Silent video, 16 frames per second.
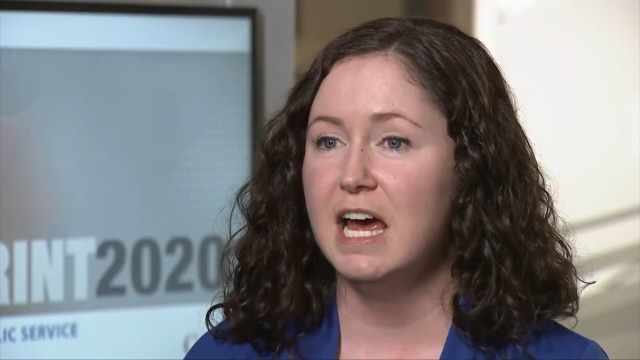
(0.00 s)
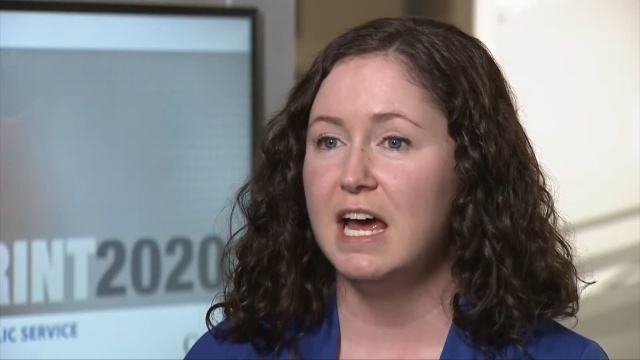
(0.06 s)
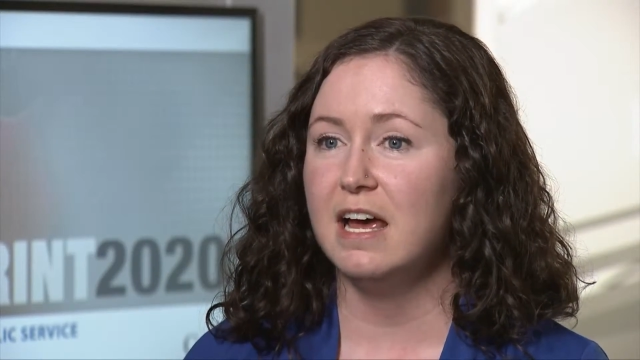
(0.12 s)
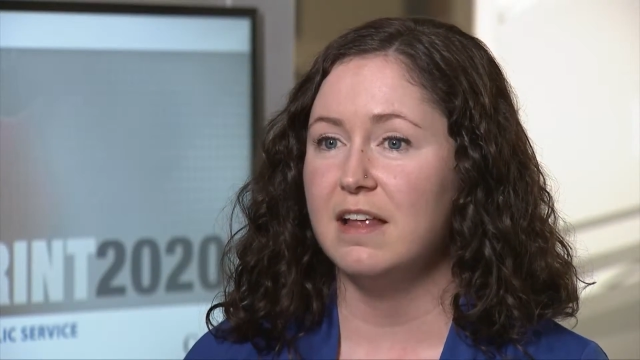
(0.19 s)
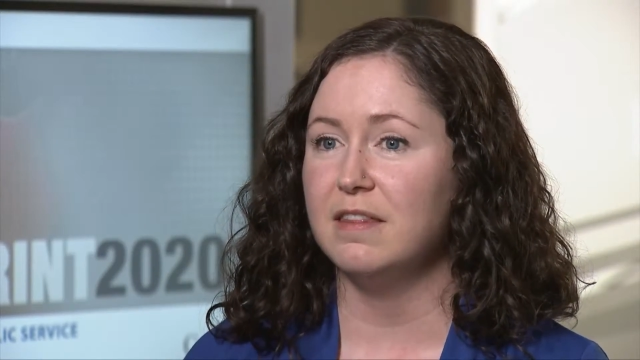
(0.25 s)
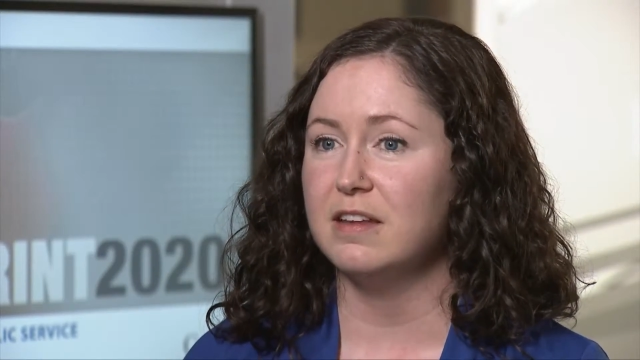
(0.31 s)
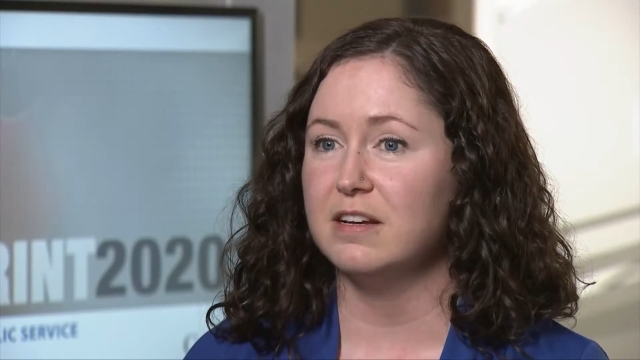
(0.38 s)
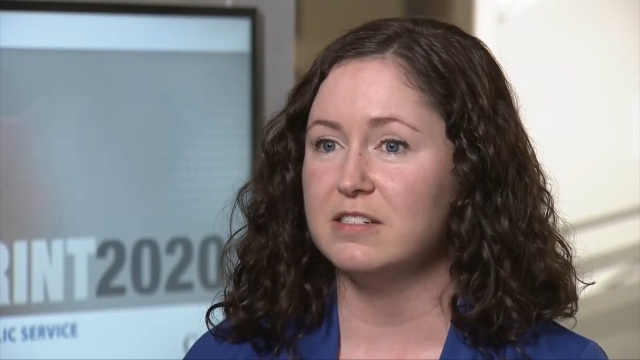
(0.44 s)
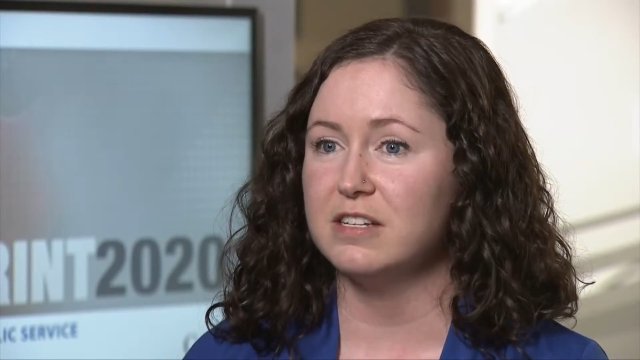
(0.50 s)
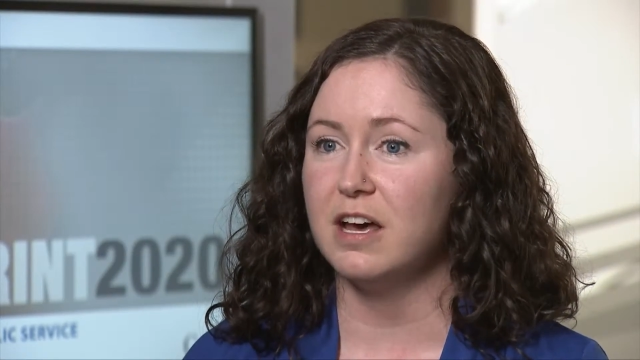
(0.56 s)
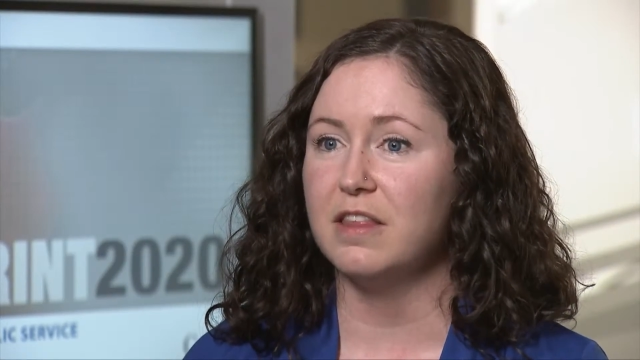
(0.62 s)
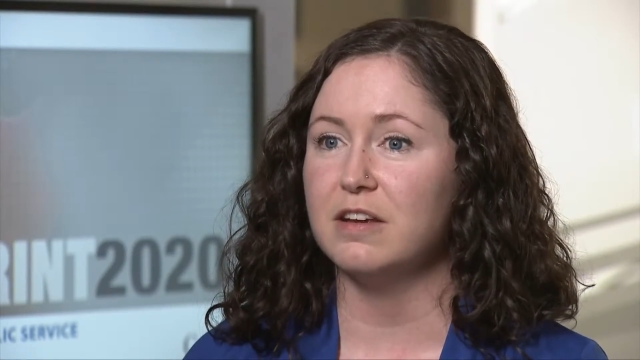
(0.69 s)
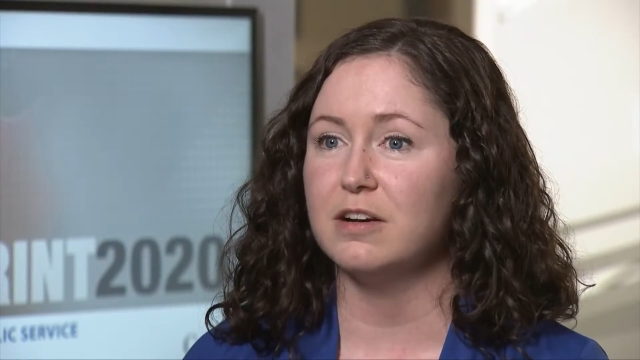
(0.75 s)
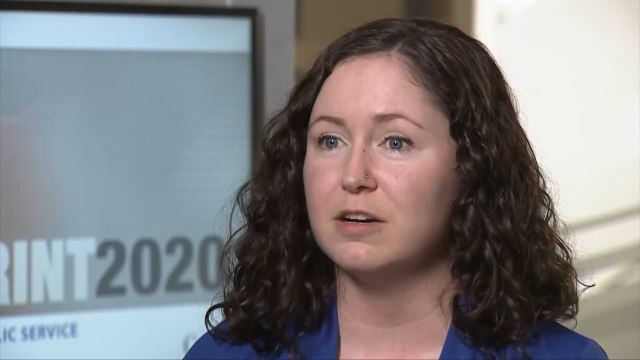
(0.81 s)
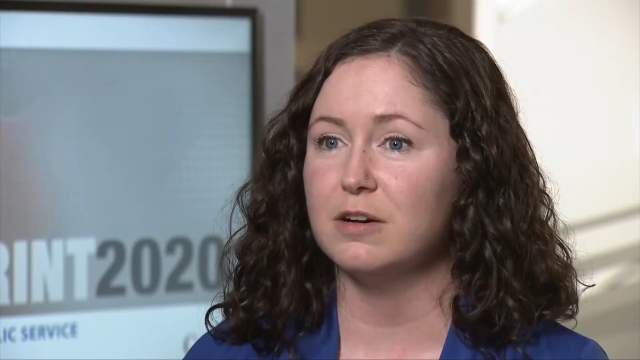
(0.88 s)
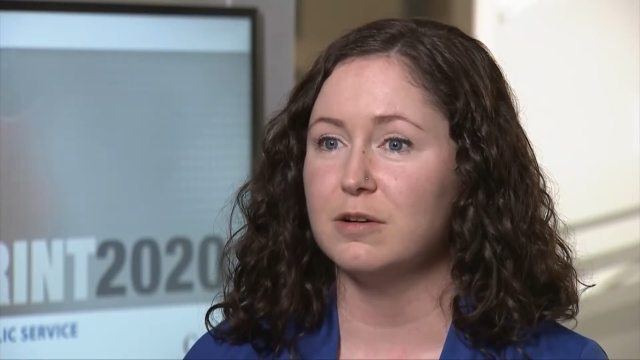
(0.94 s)
and there's
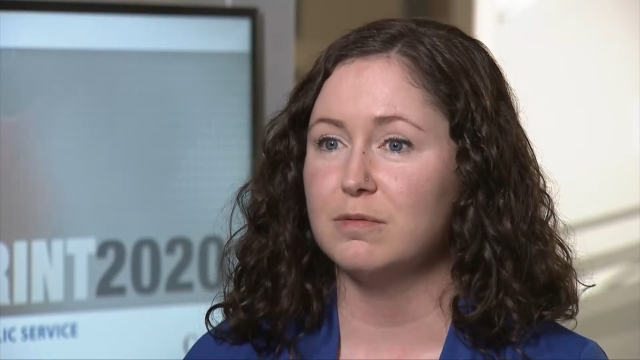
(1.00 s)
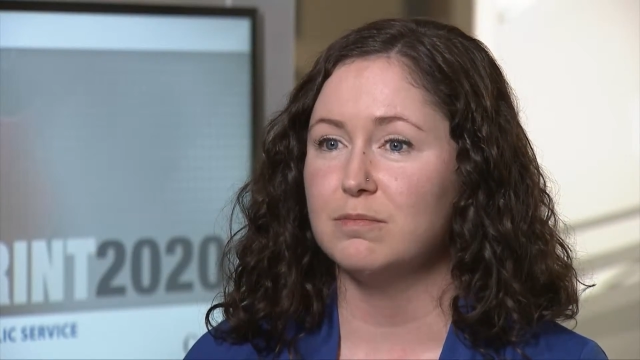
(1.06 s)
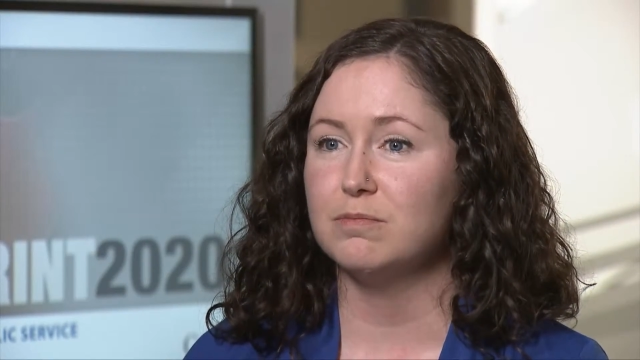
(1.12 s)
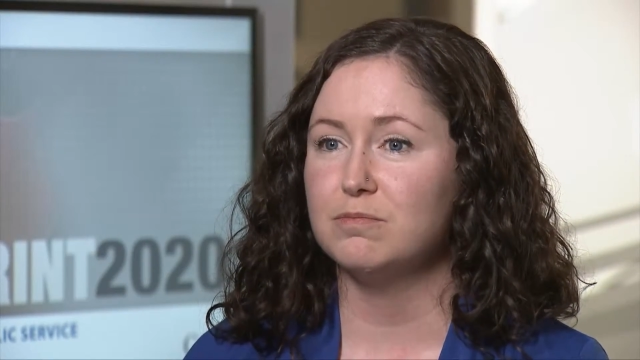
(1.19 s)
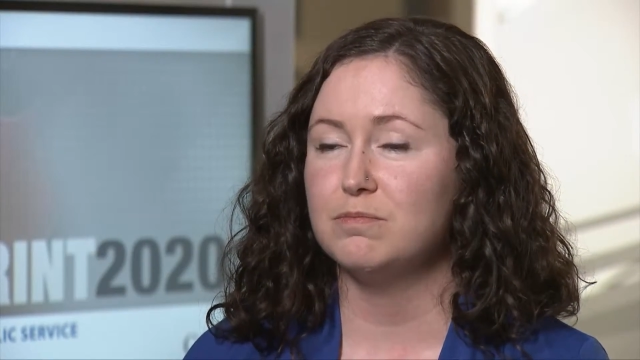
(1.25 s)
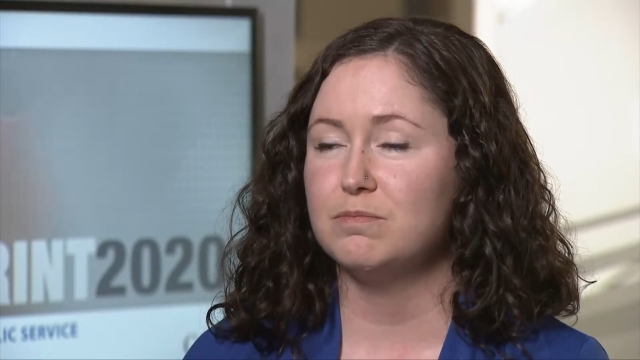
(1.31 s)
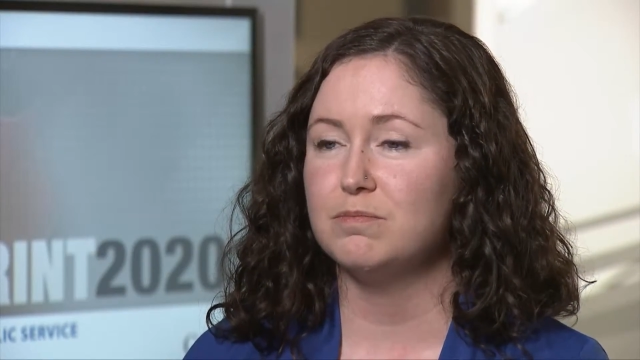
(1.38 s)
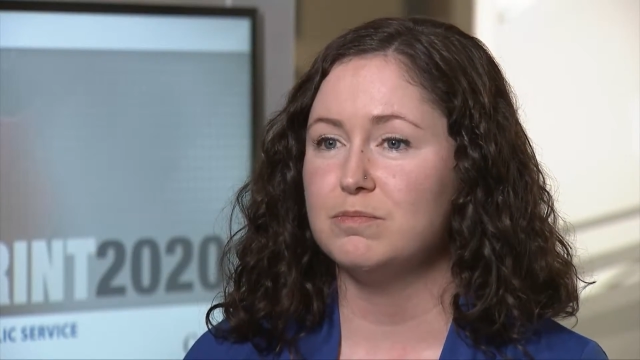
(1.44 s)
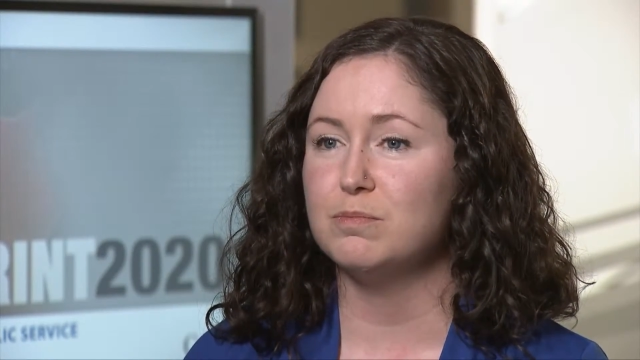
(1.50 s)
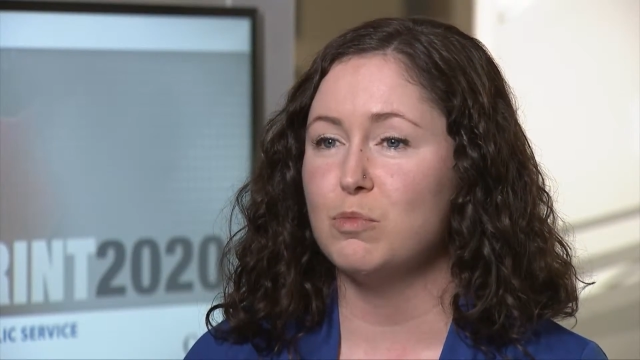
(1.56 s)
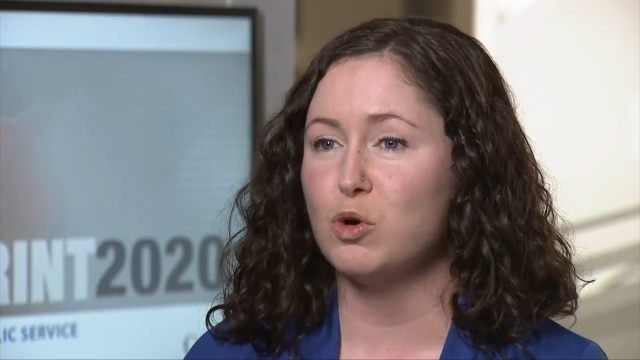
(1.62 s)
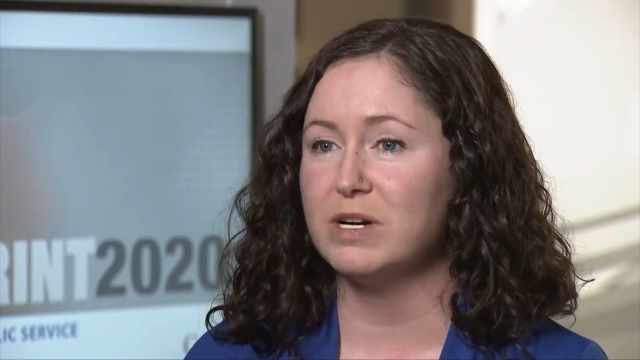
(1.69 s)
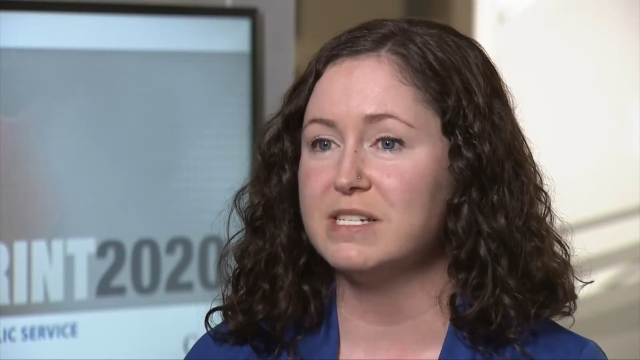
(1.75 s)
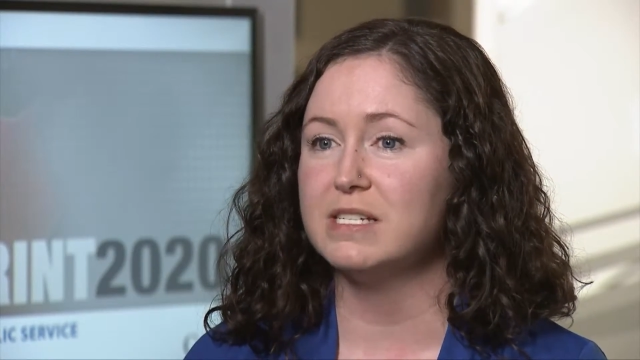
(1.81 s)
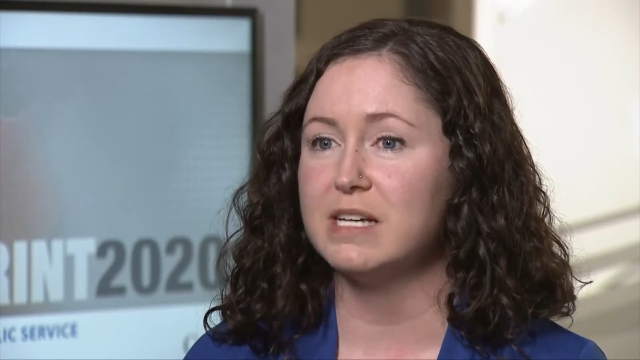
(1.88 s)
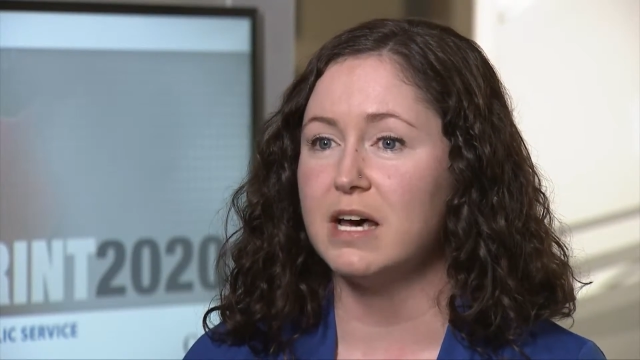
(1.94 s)
other
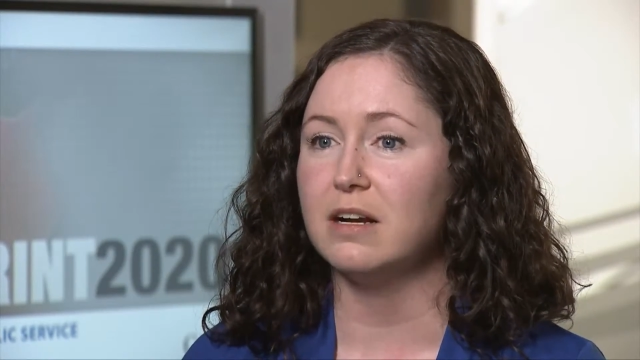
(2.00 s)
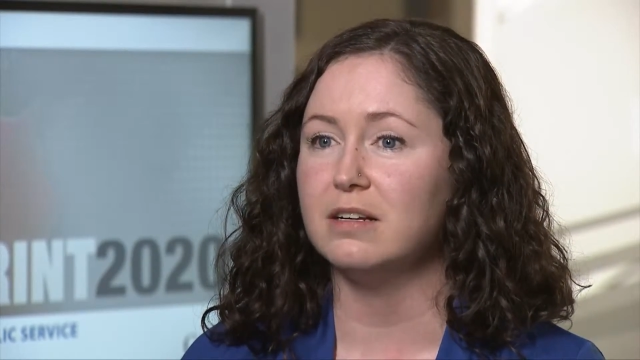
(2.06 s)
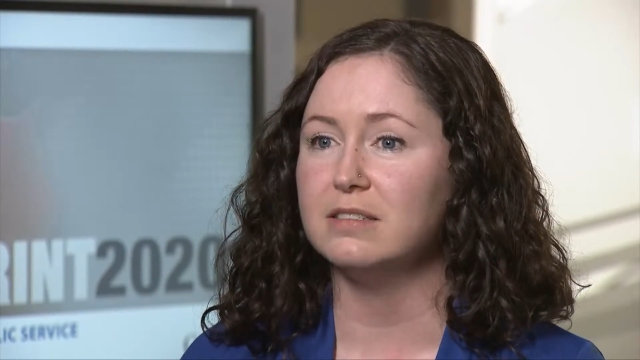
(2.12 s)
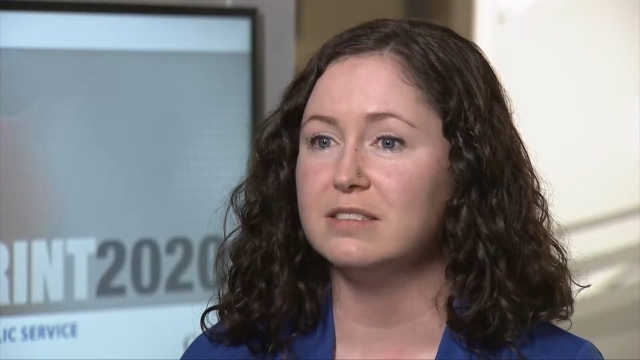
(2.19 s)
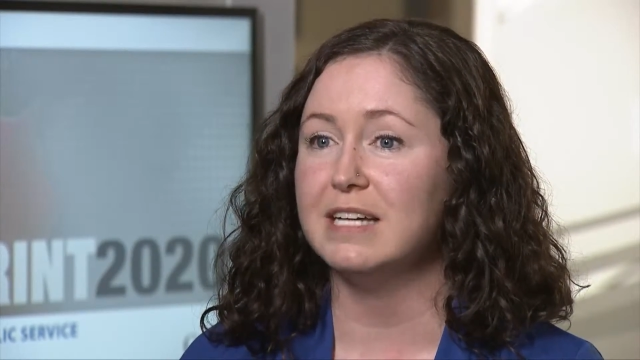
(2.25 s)
more subtle